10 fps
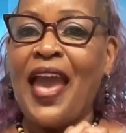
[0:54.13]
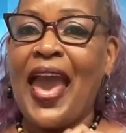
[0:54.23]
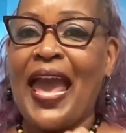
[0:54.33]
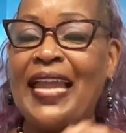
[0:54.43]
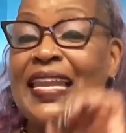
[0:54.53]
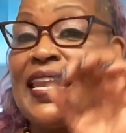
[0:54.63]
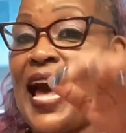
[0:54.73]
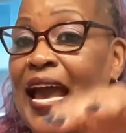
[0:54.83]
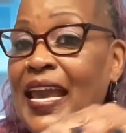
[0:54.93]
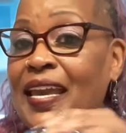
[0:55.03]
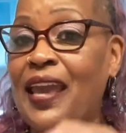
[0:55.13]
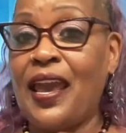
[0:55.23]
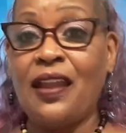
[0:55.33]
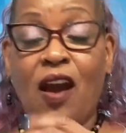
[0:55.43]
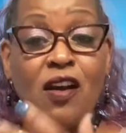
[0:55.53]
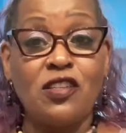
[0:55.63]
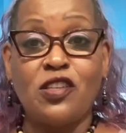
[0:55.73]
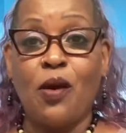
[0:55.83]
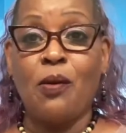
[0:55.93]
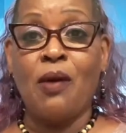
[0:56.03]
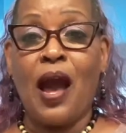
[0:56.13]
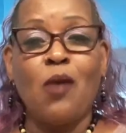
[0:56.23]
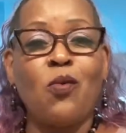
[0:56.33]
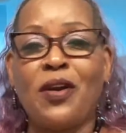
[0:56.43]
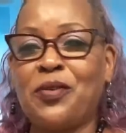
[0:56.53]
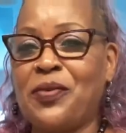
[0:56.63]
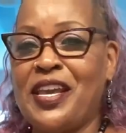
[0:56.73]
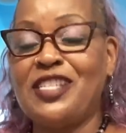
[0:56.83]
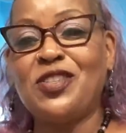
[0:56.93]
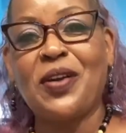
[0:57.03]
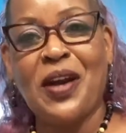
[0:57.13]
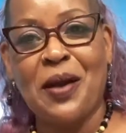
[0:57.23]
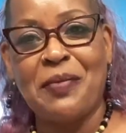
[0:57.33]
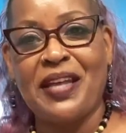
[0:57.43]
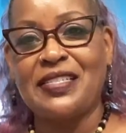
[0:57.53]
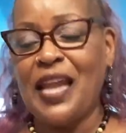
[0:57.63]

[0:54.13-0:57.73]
and like. And also, I want to read your comments.